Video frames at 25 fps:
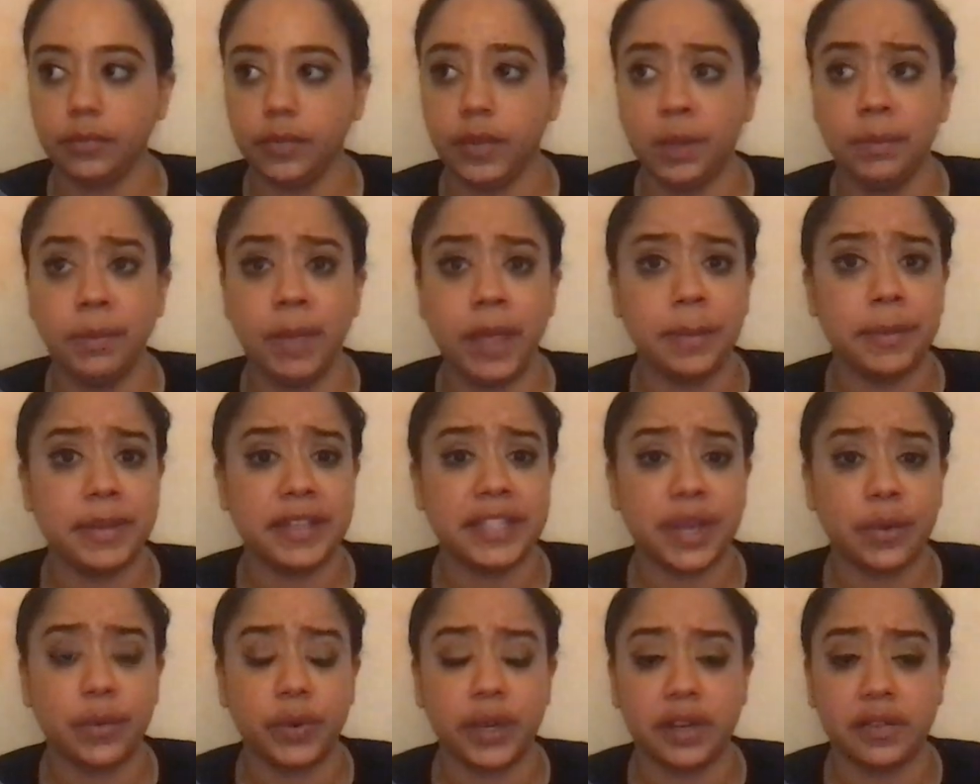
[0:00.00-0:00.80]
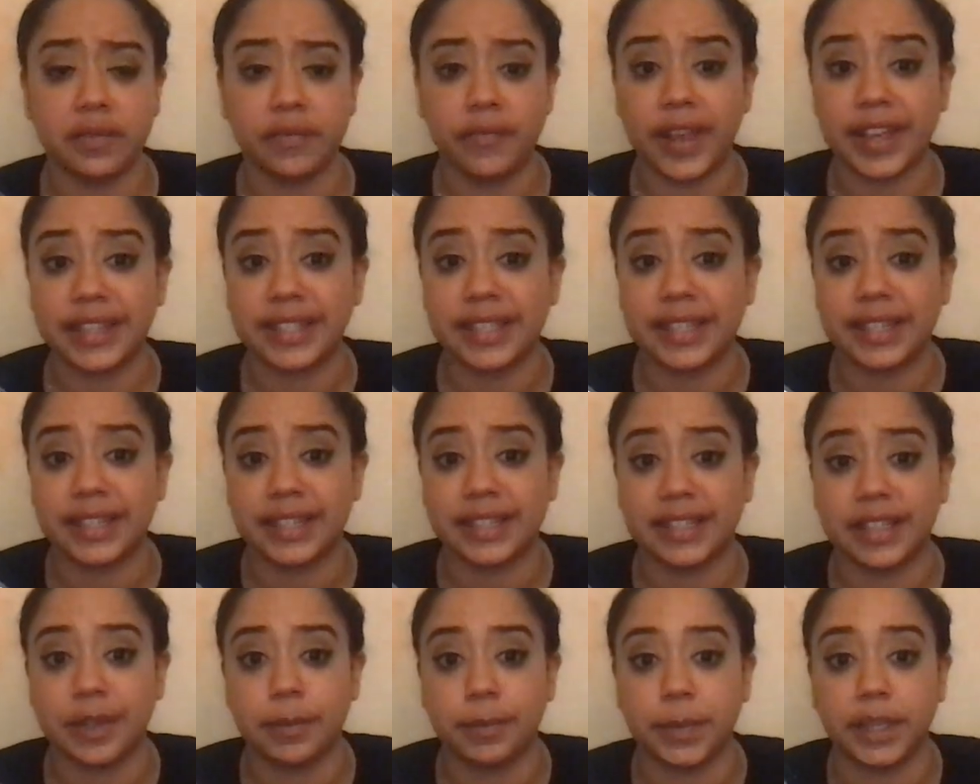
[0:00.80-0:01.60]
Maybe someone invested in
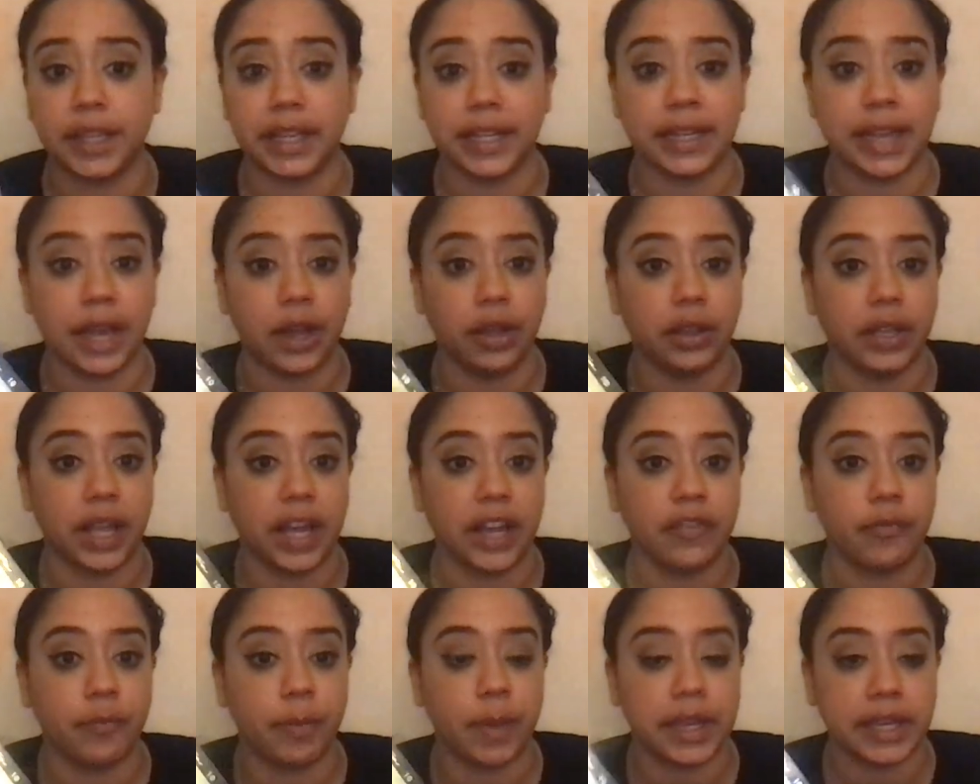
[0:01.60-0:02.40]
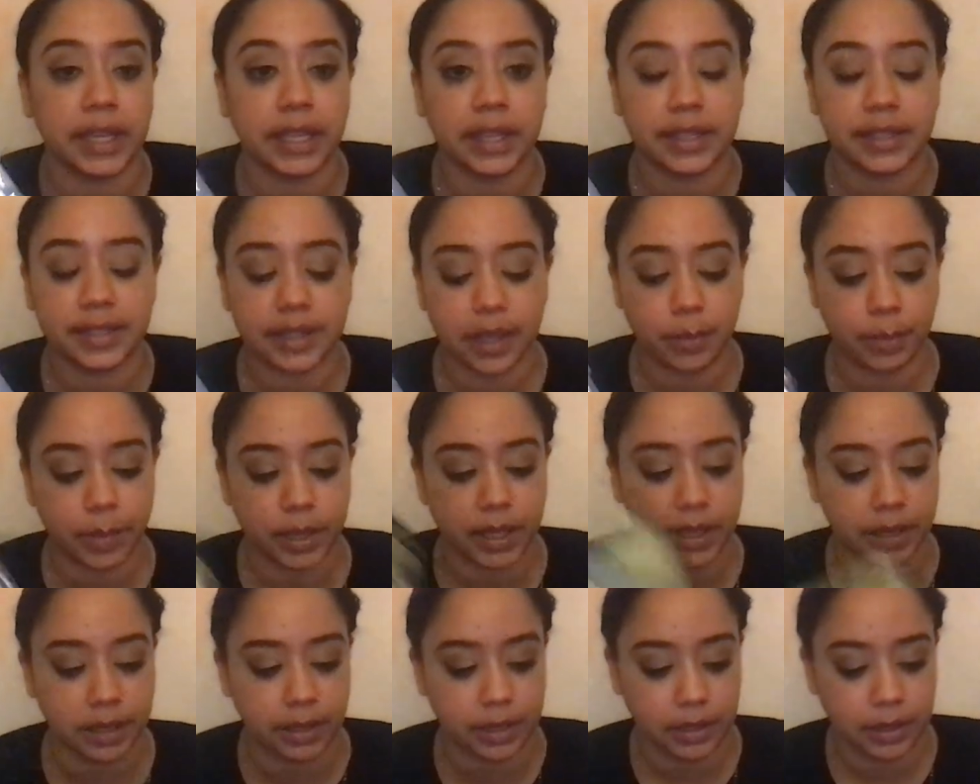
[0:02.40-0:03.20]
something and now a lot of money is coming
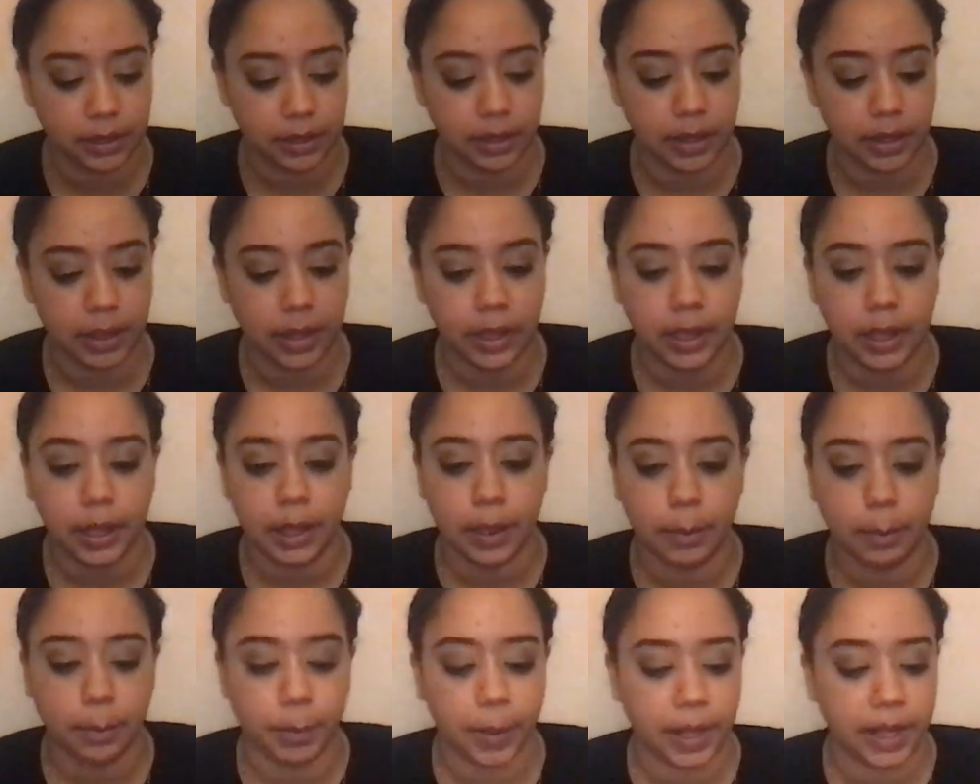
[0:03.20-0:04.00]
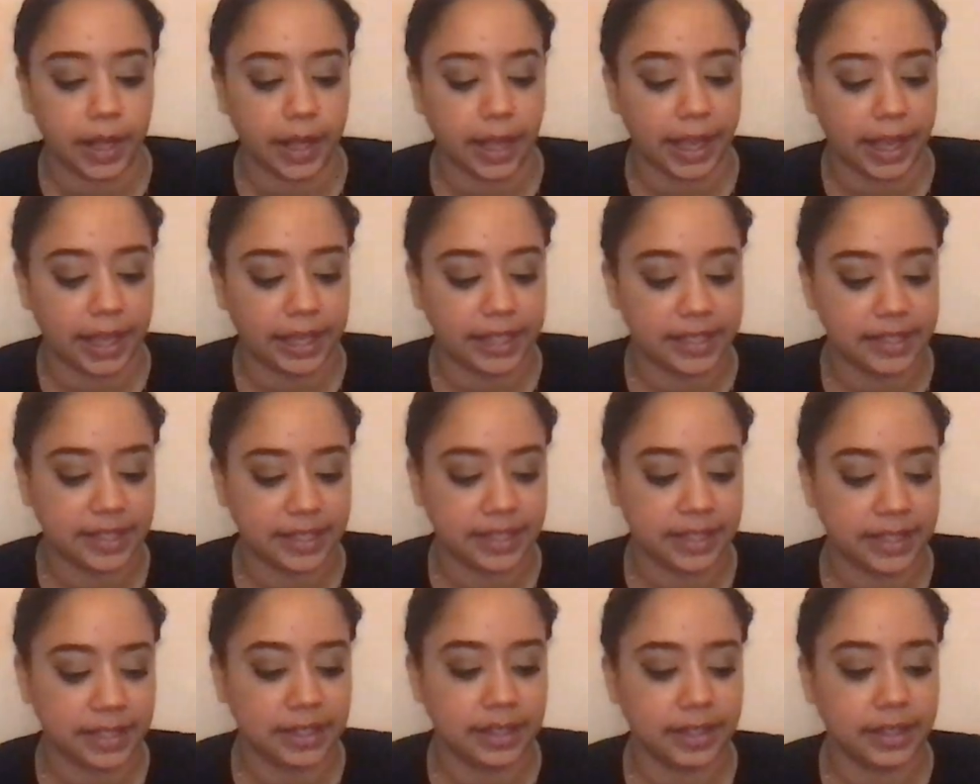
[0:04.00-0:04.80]
in, but I
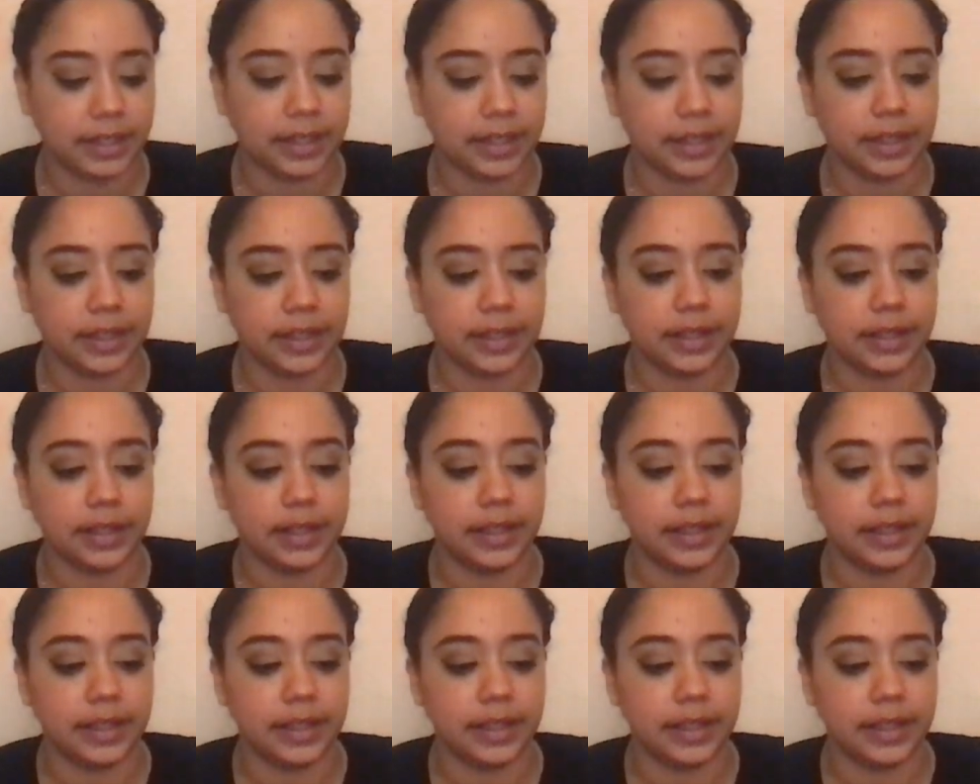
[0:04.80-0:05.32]
see